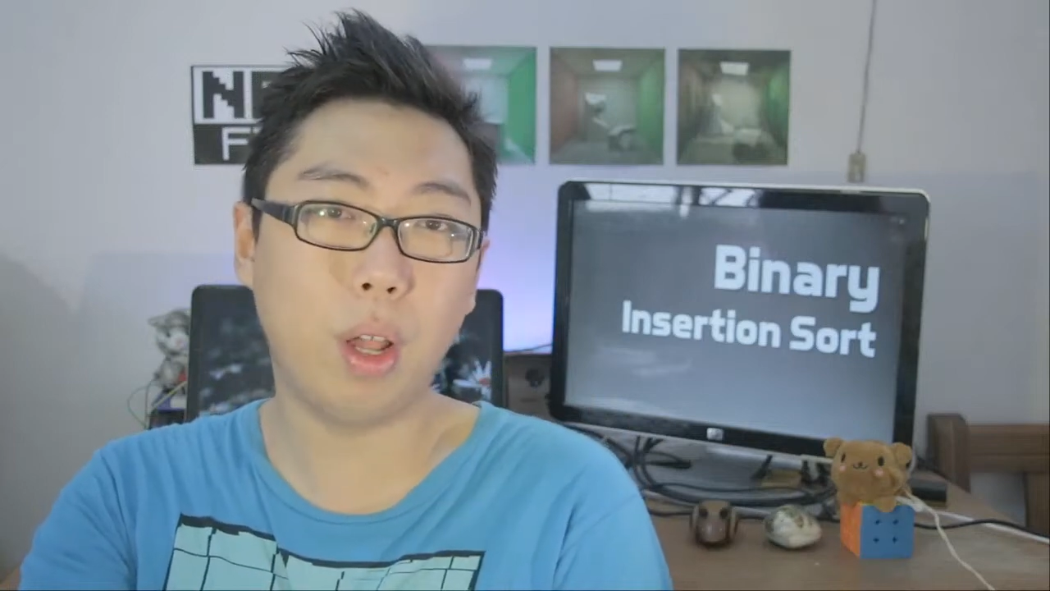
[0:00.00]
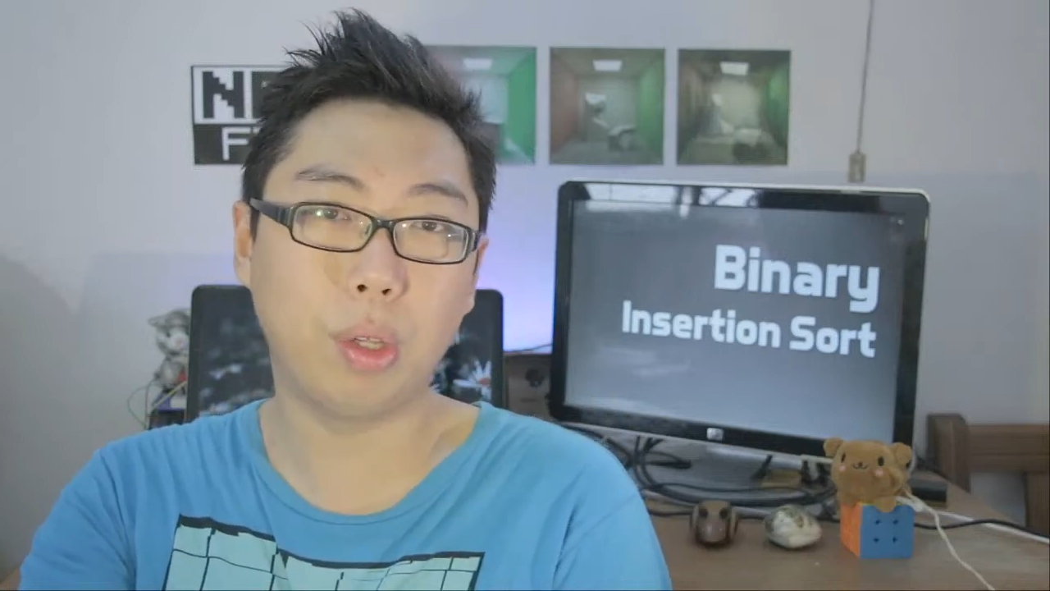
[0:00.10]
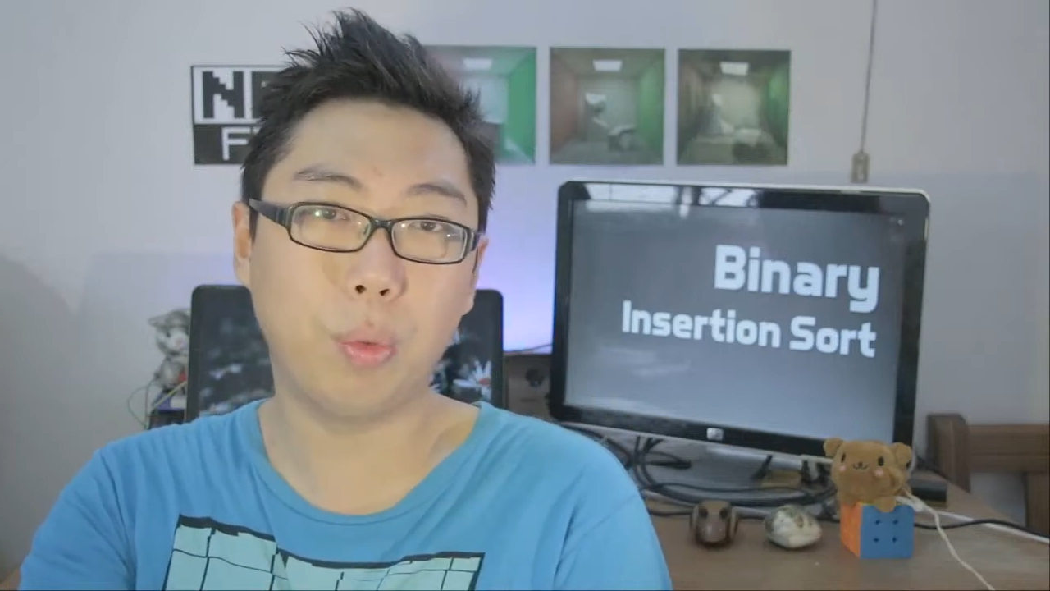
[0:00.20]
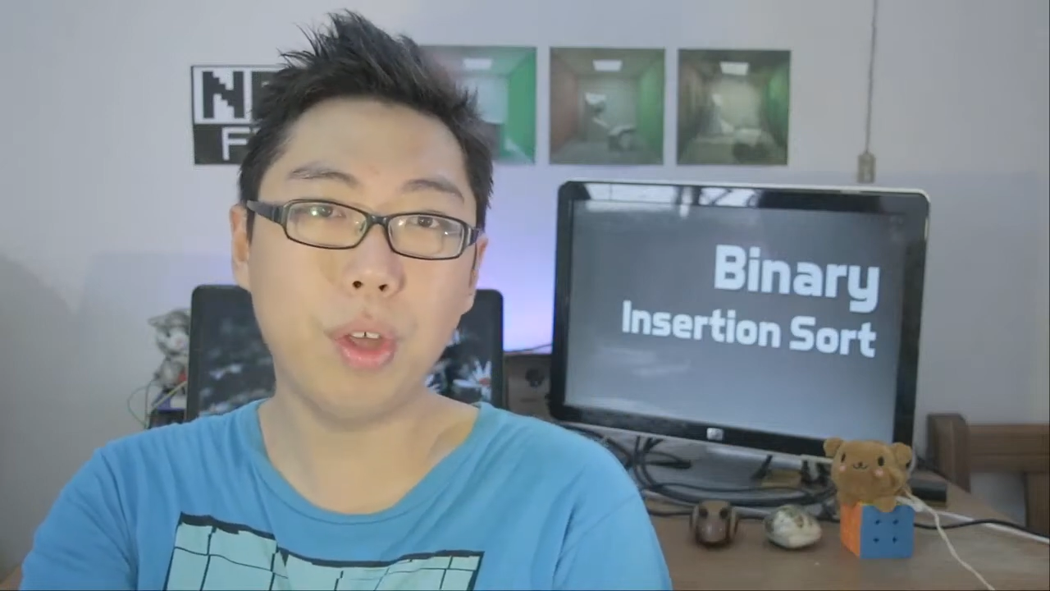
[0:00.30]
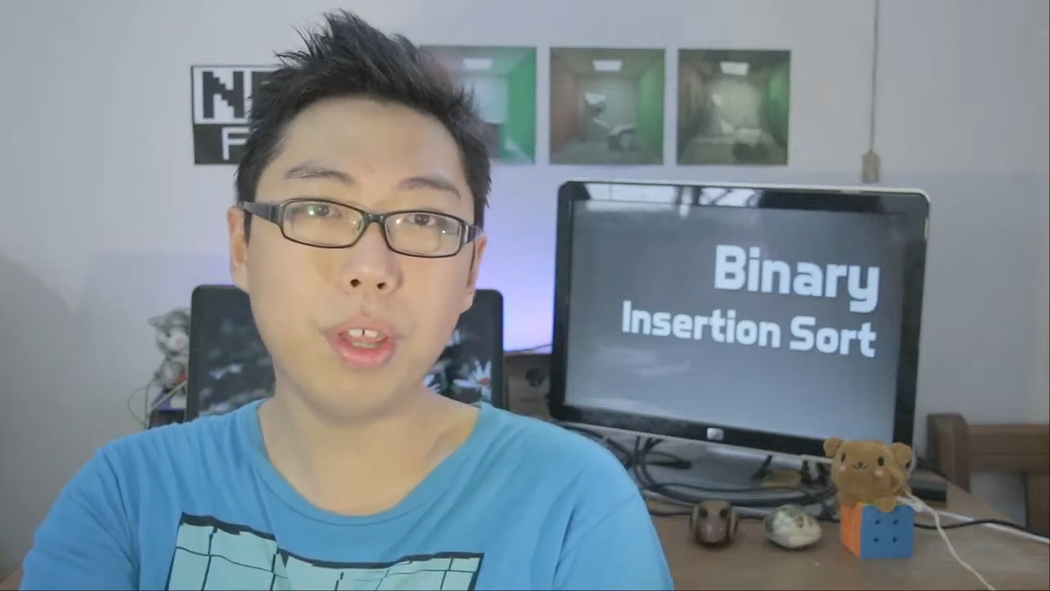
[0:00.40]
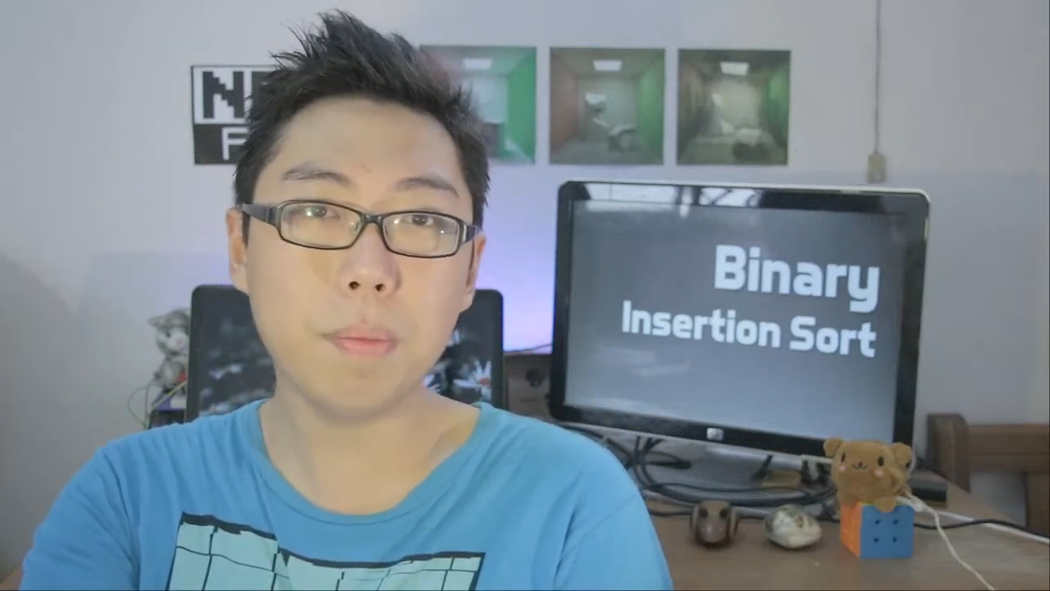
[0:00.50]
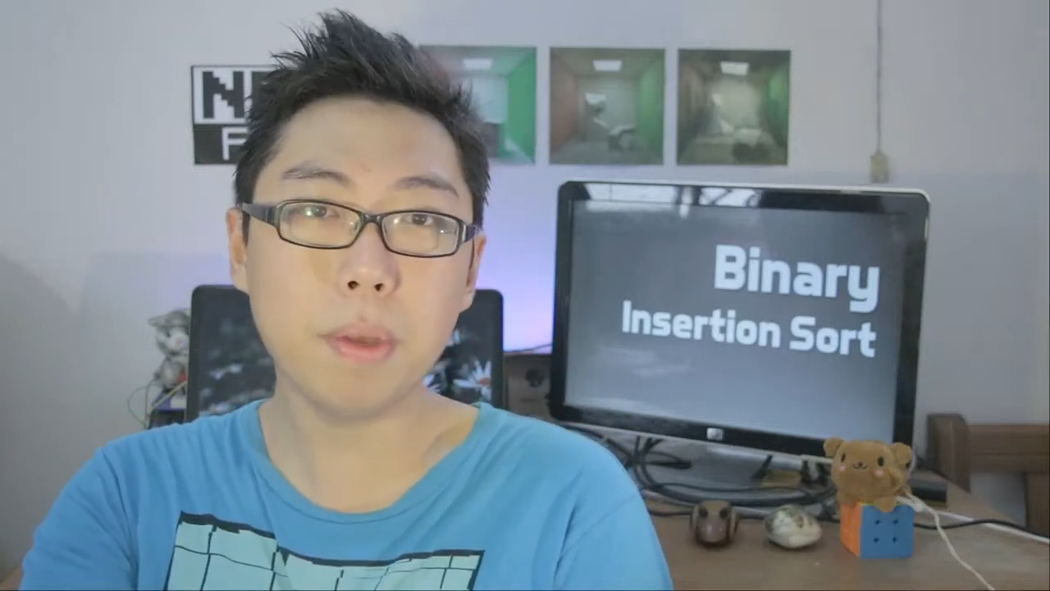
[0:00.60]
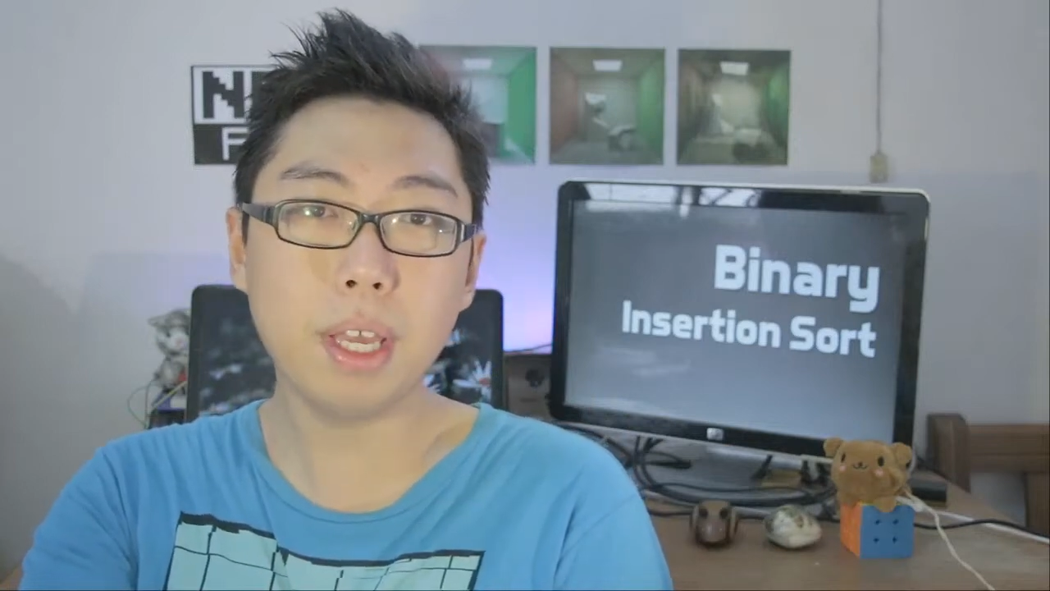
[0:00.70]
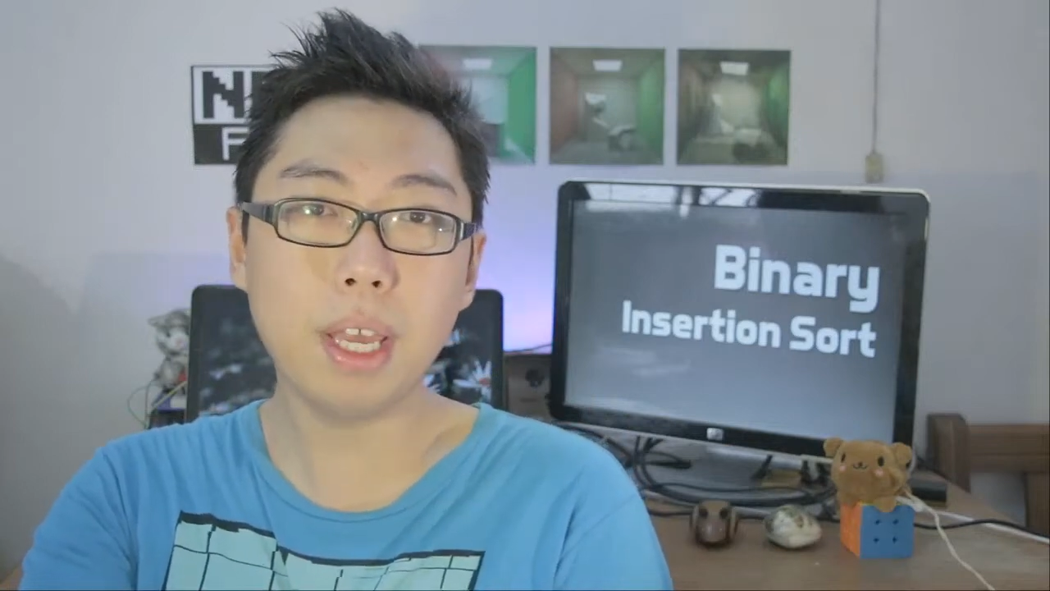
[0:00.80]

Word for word: algorithm.